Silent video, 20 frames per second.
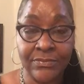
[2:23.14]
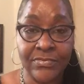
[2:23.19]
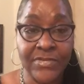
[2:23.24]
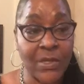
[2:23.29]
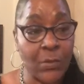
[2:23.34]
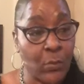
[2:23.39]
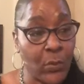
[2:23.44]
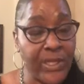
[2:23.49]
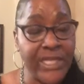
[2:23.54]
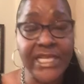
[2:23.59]

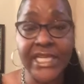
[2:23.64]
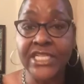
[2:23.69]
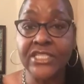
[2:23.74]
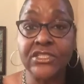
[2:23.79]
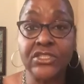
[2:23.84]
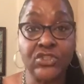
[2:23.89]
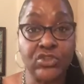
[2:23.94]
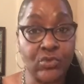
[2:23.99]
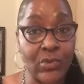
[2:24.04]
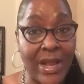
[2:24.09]
that we need
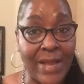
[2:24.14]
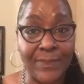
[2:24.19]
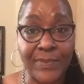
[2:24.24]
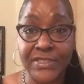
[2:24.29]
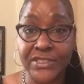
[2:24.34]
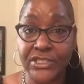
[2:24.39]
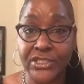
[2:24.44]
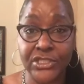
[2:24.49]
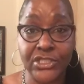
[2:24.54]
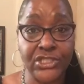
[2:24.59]
to drop
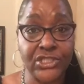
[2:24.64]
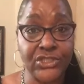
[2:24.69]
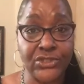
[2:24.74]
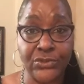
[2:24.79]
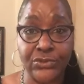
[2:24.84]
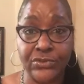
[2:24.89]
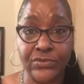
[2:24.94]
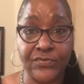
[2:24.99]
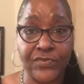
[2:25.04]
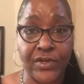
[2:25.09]
into this
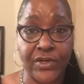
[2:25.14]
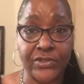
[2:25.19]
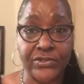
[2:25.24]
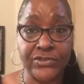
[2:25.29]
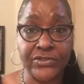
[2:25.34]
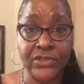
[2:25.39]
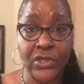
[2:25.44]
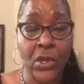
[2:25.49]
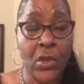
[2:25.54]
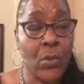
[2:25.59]

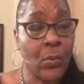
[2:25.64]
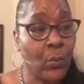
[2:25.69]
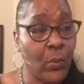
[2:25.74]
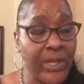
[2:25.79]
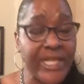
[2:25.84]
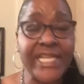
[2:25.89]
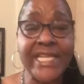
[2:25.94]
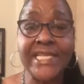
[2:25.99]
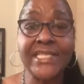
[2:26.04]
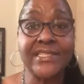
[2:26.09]
universe.
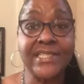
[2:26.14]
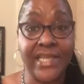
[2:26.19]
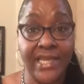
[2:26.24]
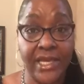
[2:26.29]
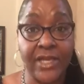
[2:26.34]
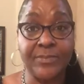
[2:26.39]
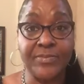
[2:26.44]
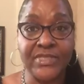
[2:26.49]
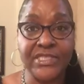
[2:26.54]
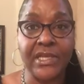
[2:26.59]
We need to
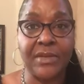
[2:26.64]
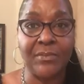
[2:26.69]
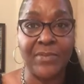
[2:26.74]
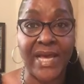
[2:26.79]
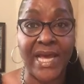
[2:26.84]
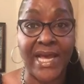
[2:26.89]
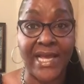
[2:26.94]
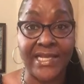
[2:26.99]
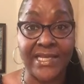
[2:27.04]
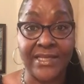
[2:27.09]
help
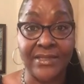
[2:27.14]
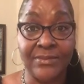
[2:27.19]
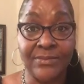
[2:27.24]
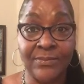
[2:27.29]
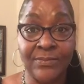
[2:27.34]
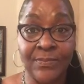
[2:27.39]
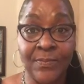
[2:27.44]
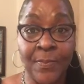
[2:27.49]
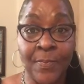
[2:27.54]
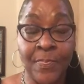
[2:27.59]
somebody.
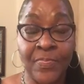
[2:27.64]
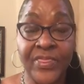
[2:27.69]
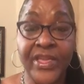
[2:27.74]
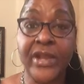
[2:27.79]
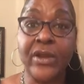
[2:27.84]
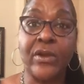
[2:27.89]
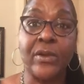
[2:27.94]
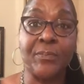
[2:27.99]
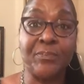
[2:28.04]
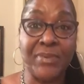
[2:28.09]

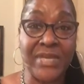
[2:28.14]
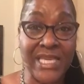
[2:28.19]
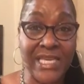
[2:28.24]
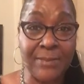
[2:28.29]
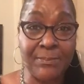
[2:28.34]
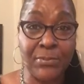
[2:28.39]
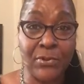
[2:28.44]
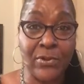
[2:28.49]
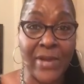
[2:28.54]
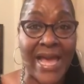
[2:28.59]
There are
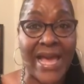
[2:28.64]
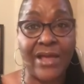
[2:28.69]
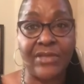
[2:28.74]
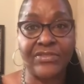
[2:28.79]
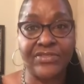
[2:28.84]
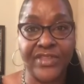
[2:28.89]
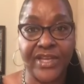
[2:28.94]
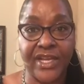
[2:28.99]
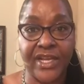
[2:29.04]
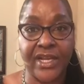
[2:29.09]
people
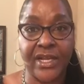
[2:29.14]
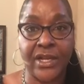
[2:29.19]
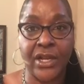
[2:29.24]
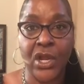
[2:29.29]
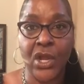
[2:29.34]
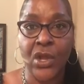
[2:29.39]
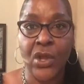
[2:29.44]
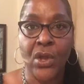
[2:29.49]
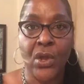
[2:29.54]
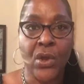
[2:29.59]
out there
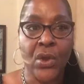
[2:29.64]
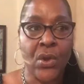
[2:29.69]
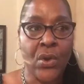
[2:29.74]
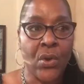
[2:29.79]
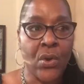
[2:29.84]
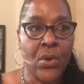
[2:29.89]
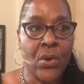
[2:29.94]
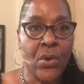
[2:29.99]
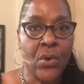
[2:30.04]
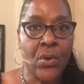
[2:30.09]

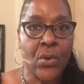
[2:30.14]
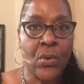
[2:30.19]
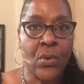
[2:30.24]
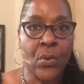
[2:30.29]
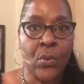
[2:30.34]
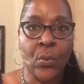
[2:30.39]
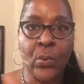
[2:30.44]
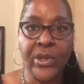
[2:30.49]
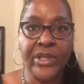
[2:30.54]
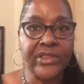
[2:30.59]

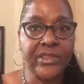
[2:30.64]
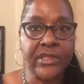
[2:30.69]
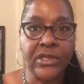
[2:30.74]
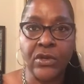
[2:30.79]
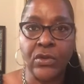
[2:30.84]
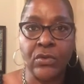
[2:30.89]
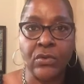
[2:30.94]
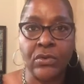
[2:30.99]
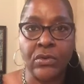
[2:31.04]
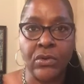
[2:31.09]
with
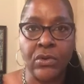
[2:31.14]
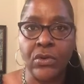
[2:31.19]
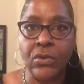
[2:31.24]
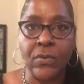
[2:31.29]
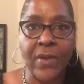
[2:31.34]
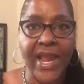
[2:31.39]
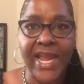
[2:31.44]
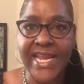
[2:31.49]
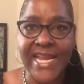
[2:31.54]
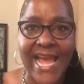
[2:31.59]

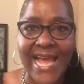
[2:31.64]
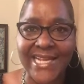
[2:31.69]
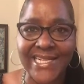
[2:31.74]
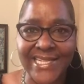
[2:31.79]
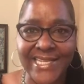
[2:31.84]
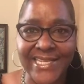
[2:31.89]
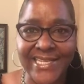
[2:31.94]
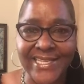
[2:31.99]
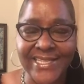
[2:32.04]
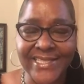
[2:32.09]
great
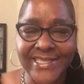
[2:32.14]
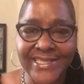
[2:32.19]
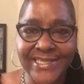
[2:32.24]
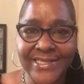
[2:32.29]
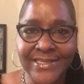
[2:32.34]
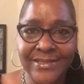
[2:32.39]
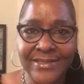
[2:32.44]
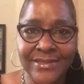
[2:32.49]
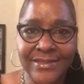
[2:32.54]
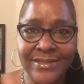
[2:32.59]

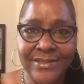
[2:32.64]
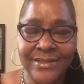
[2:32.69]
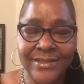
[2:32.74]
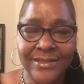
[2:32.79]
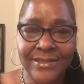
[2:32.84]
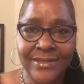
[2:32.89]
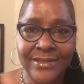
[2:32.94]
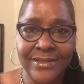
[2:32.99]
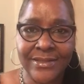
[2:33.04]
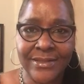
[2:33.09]
ideas,
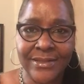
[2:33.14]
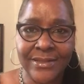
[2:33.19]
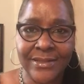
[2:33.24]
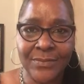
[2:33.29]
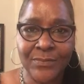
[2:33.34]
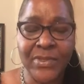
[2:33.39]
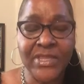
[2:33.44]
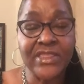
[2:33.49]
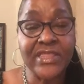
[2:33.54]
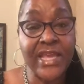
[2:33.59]

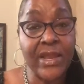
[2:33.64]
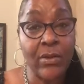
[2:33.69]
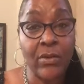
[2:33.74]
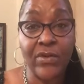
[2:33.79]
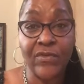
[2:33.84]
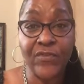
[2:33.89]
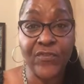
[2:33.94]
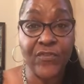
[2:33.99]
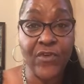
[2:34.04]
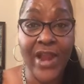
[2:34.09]
but they're
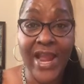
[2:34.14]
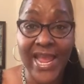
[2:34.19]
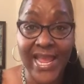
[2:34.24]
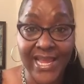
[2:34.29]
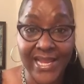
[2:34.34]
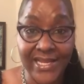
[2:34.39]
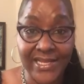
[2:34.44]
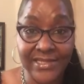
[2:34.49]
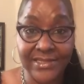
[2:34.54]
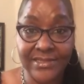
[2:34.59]

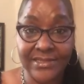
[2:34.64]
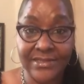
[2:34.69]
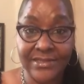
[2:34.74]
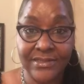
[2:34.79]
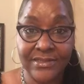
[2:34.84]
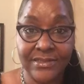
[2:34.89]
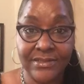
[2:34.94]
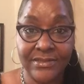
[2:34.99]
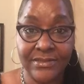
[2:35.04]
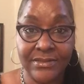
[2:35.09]
afraid.
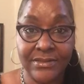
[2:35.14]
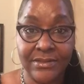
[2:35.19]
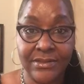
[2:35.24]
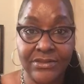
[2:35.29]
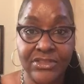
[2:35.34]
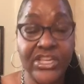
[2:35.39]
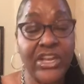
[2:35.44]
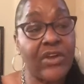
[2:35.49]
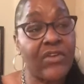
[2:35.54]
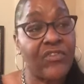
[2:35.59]

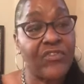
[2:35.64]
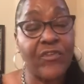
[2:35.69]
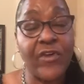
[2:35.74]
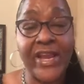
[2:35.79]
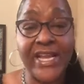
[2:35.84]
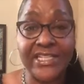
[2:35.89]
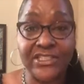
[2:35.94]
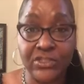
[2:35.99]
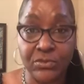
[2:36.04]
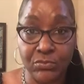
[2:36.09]
They're
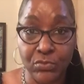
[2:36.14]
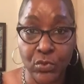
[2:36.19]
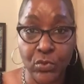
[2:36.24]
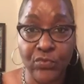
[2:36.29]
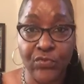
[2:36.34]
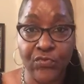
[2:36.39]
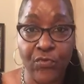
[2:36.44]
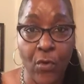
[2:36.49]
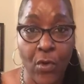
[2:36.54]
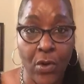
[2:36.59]
afraid to
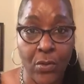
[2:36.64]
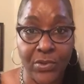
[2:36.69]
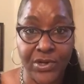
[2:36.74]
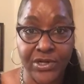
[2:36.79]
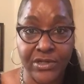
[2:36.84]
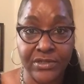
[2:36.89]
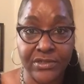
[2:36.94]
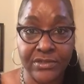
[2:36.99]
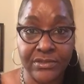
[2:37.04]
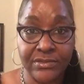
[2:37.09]
move
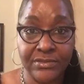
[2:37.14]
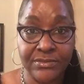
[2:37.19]
forward